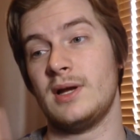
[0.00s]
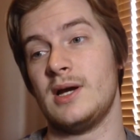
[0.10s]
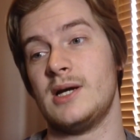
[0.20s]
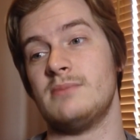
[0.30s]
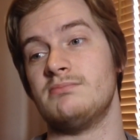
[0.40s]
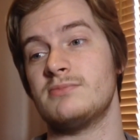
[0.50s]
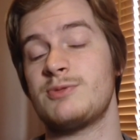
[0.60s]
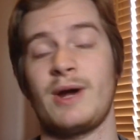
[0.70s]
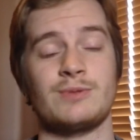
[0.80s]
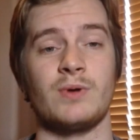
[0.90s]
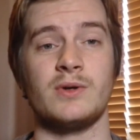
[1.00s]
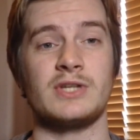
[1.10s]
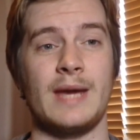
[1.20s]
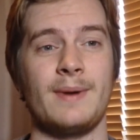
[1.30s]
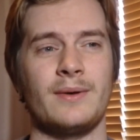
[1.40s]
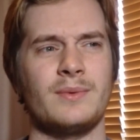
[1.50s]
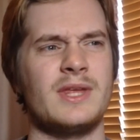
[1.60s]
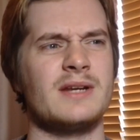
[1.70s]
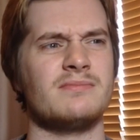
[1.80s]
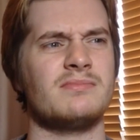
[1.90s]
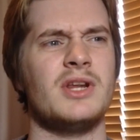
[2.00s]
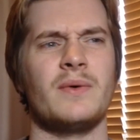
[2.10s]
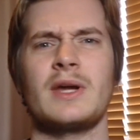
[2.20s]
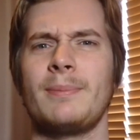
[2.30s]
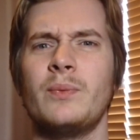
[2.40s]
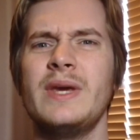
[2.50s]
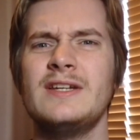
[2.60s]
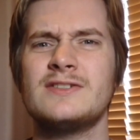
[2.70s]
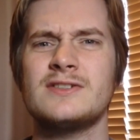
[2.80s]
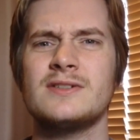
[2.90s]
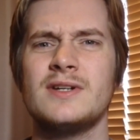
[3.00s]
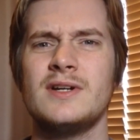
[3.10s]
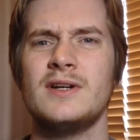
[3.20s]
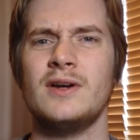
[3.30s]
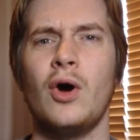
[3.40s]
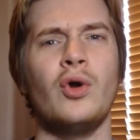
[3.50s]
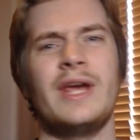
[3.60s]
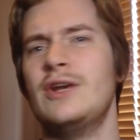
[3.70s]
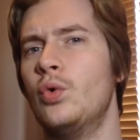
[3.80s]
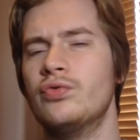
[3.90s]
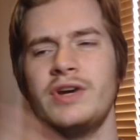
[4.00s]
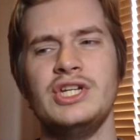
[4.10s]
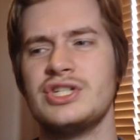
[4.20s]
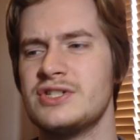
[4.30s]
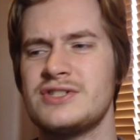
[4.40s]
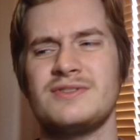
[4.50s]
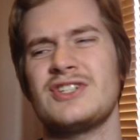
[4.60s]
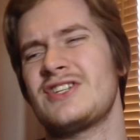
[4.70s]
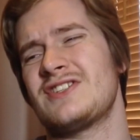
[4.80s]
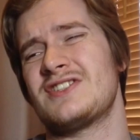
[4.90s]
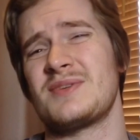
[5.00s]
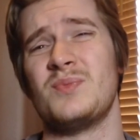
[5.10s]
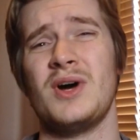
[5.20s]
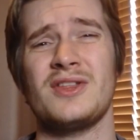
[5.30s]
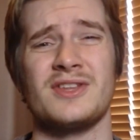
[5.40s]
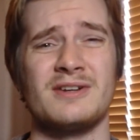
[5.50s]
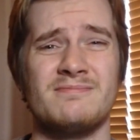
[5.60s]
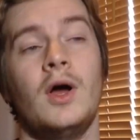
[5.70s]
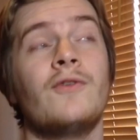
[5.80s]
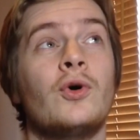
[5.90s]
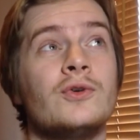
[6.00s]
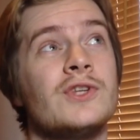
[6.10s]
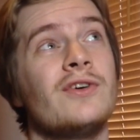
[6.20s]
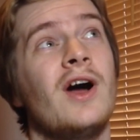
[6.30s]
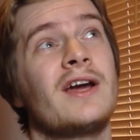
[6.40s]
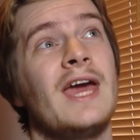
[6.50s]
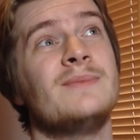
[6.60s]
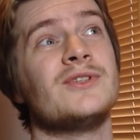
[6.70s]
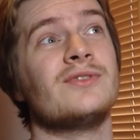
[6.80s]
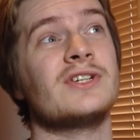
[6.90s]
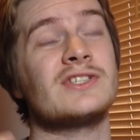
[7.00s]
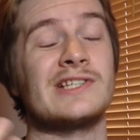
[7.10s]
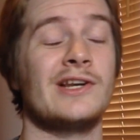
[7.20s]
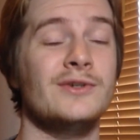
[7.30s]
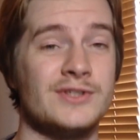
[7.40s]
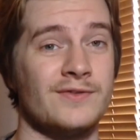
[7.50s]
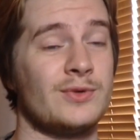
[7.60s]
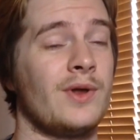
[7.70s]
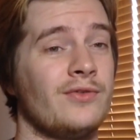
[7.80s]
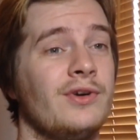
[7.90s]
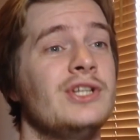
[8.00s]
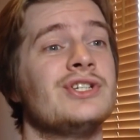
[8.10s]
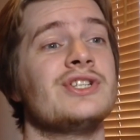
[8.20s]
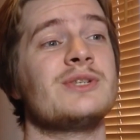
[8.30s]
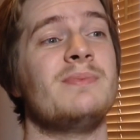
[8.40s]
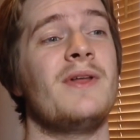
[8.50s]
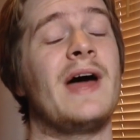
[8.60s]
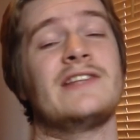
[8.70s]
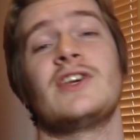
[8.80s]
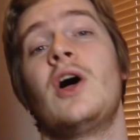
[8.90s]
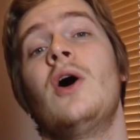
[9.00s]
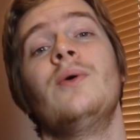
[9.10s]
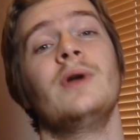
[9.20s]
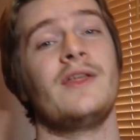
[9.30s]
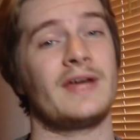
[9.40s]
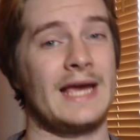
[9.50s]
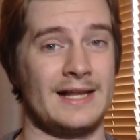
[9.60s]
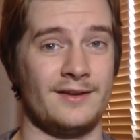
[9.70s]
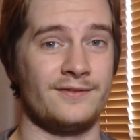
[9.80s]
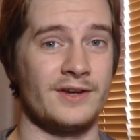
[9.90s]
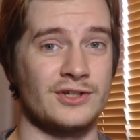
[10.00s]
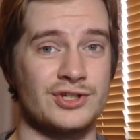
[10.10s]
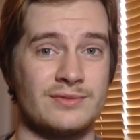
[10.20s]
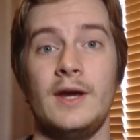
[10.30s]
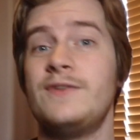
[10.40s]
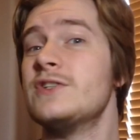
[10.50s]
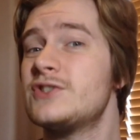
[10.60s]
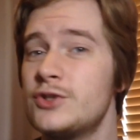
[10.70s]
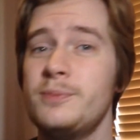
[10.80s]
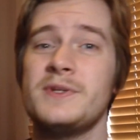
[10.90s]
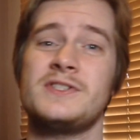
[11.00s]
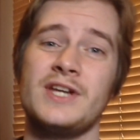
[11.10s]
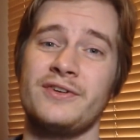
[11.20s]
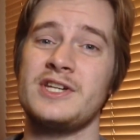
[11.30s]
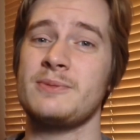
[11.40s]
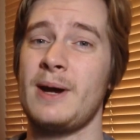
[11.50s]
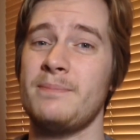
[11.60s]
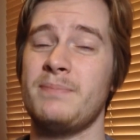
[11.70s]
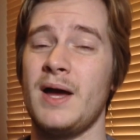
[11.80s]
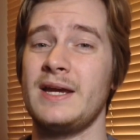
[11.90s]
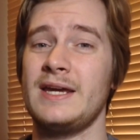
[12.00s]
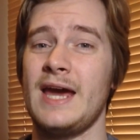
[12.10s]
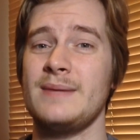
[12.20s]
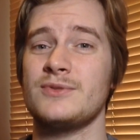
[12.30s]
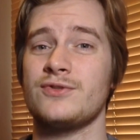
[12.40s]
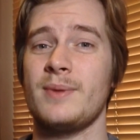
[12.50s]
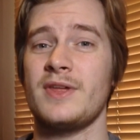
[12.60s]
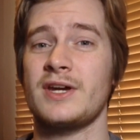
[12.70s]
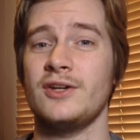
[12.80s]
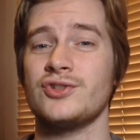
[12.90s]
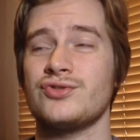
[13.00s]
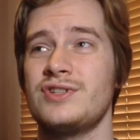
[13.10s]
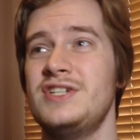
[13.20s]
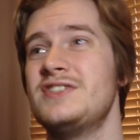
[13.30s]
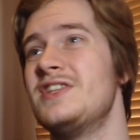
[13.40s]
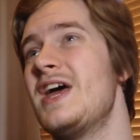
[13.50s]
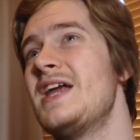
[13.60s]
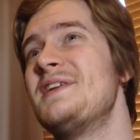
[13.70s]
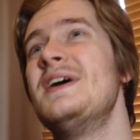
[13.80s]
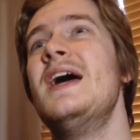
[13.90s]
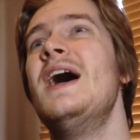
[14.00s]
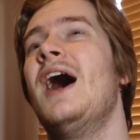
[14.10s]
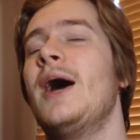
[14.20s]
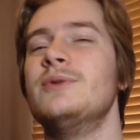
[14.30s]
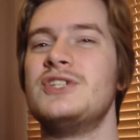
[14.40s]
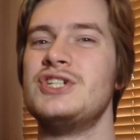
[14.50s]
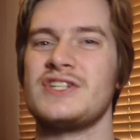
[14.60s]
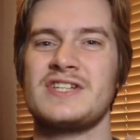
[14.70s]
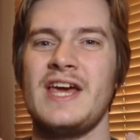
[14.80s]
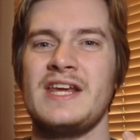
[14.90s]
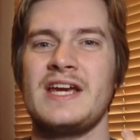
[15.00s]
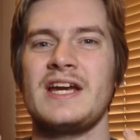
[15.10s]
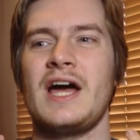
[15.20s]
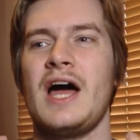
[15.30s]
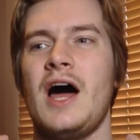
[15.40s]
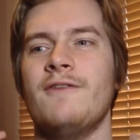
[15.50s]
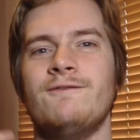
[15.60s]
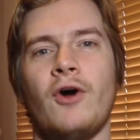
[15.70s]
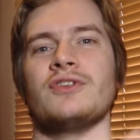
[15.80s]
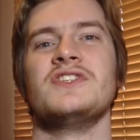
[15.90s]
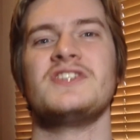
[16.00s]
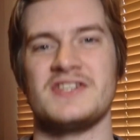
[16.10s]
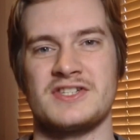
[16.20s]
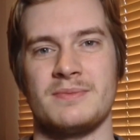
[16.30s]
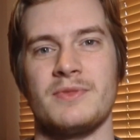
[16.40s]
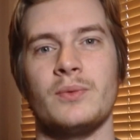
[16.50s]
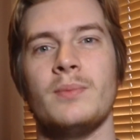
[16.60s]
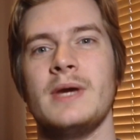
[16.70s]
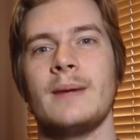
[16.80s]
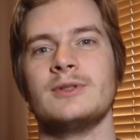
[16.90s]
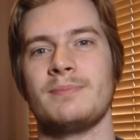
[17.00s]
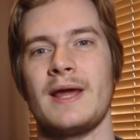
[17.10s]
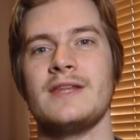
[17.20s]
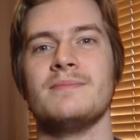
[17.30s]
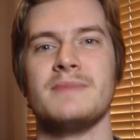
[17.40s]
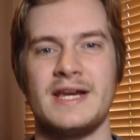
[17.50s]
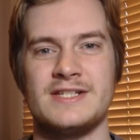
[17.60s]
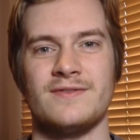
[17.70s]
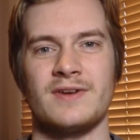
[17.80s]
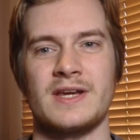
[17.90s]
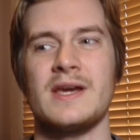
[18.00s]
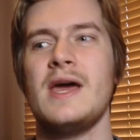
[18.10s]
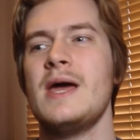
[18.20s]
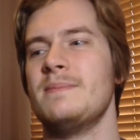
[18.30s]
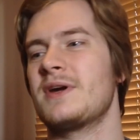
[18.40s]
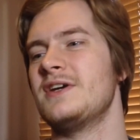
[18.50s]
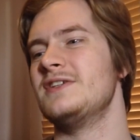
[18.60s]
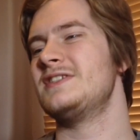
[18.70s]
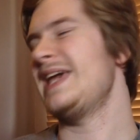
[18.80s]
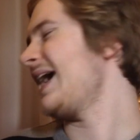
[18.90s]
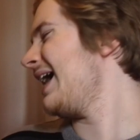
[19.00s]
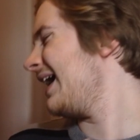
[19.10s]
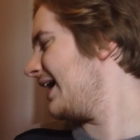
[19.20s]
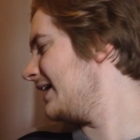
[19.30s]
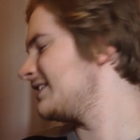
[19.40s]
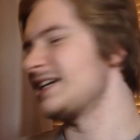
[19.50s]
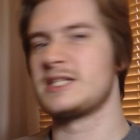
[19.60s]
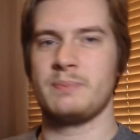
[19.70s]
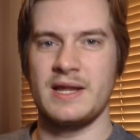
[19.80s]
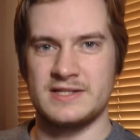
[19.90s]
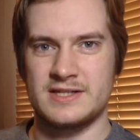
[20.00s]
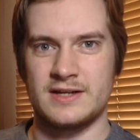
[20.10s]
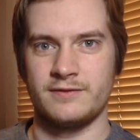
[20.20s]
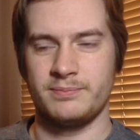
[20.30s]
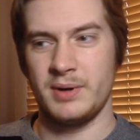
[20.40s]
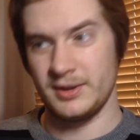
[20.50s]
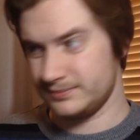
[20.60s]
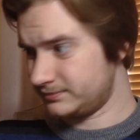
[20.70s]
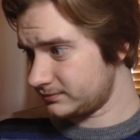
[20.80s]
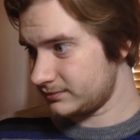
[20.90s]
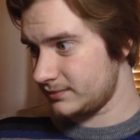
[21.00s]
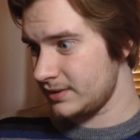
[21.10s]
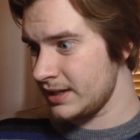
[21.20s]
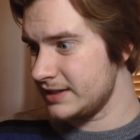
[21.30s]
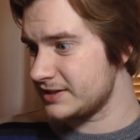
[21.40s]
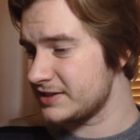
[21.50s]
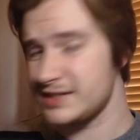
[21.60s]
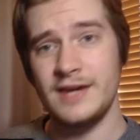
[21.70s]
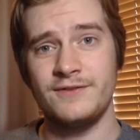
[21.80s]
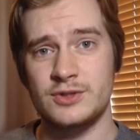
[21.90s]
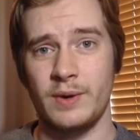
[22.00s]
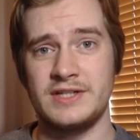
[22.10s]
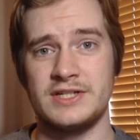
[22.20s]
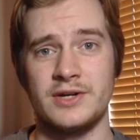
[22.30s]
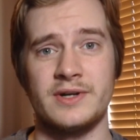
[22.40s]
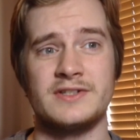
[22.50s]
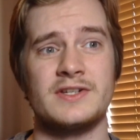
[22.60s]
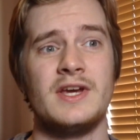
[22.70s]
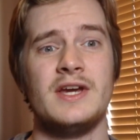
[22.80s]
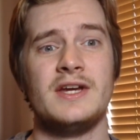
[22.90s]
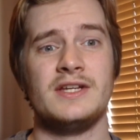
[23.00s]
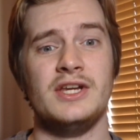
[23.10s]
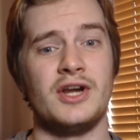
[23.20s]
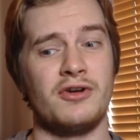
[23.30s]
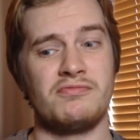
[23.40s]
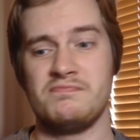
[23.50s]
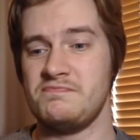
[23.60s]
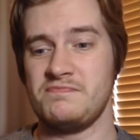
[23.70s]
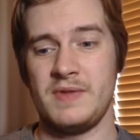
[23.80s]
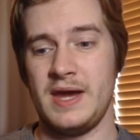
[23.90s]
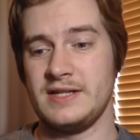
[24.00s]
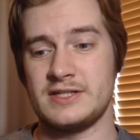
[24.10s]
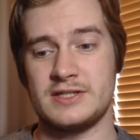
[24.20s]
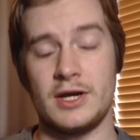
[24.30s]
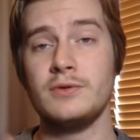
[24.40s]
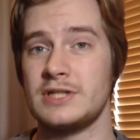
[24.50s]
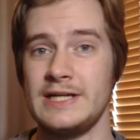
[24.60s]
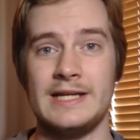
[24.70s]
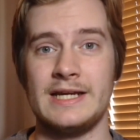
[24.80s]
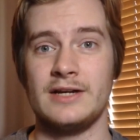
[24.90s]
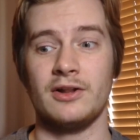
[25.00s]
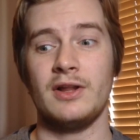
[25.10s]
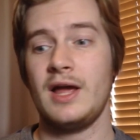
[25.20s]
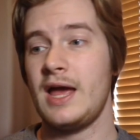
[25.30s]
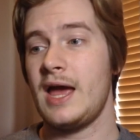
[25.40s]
um, Smash Bros. came out within, you know, a couple of weeks on in all regions. Just doesn't seem worth it. Of course, there are games that are exclusive to other regions, but that's a whole other kettle of fish. If you're super serious about buying games from other countries, then I would suggest getting a foreign system that will be able to play them natively. Because, yeah, it's expensive, but it's the safest way to do it. You know, it's totally legal,